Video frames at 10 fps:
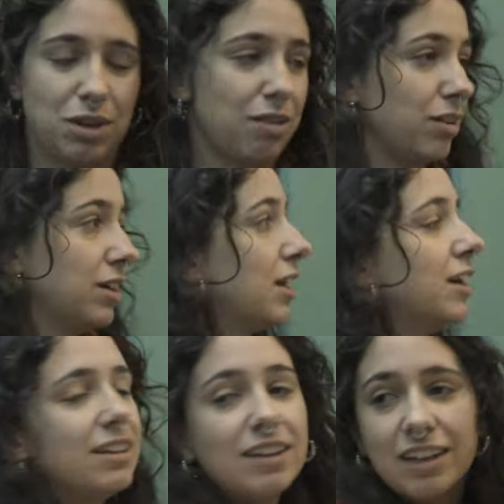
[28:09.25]
We have a
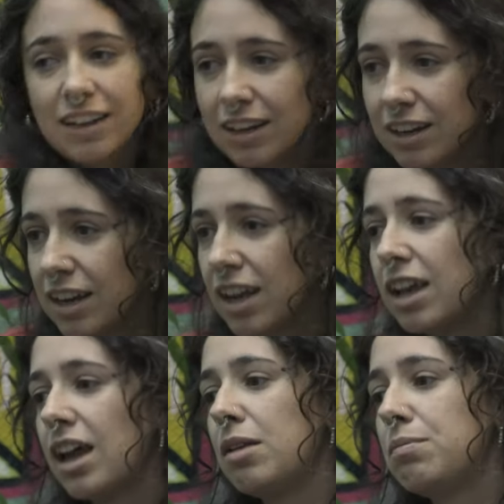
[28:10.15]
curtain here,
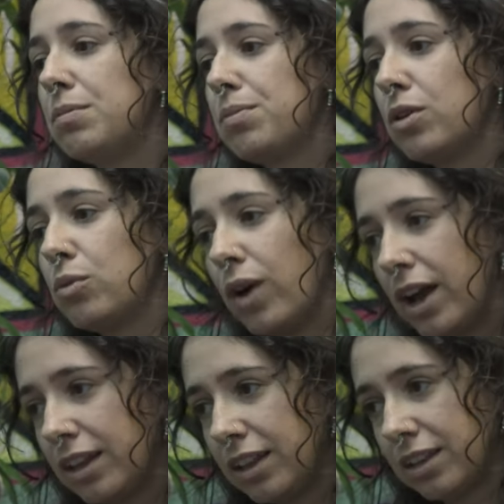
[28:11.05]
and people,
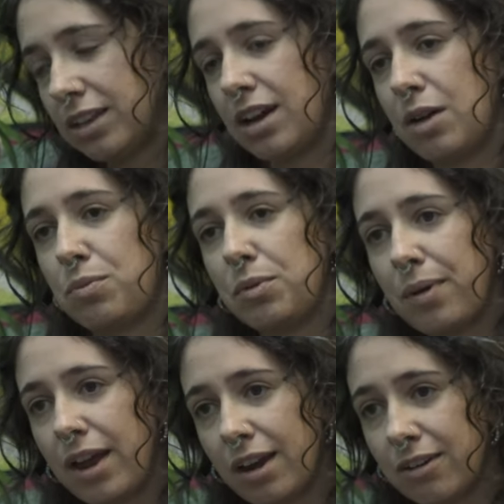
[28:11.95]
while they are
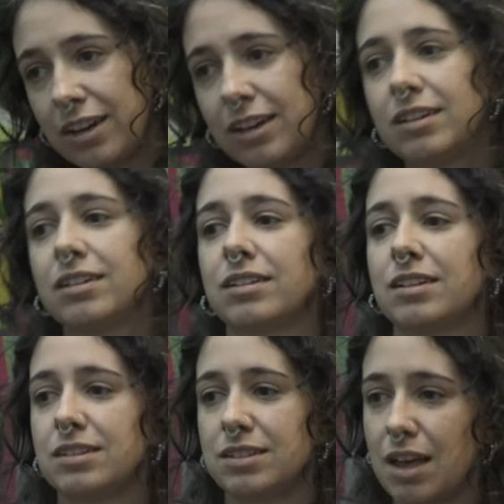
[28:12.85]
preparing
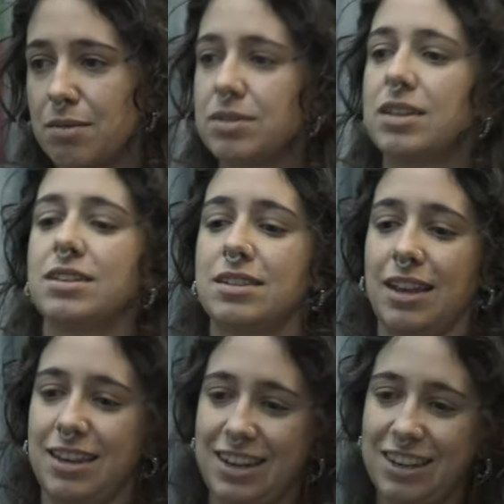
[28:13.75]
the substance
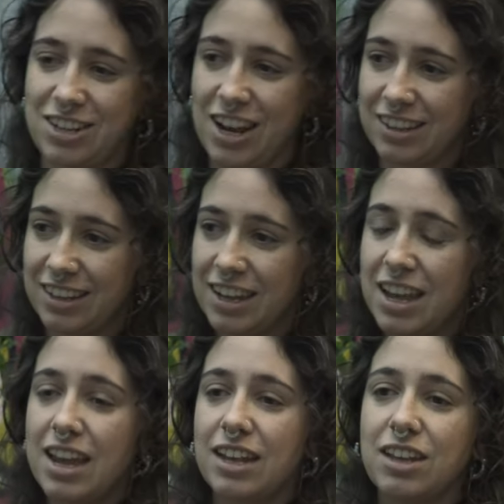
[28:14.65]
and injecting,
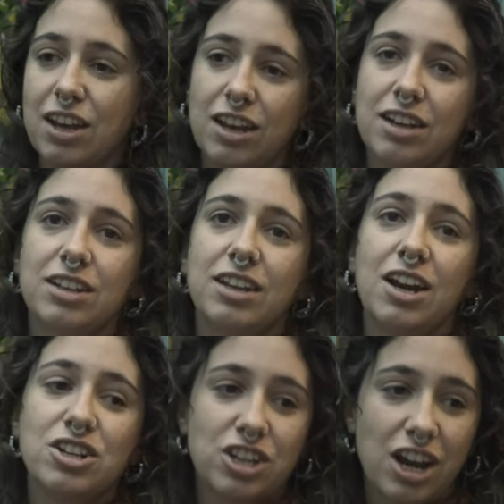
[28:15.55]
they
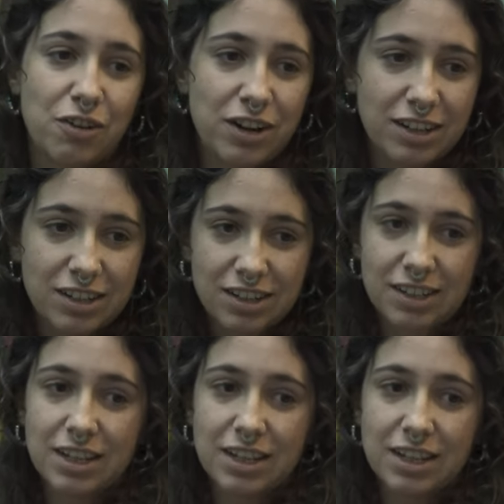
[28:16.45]
are sharing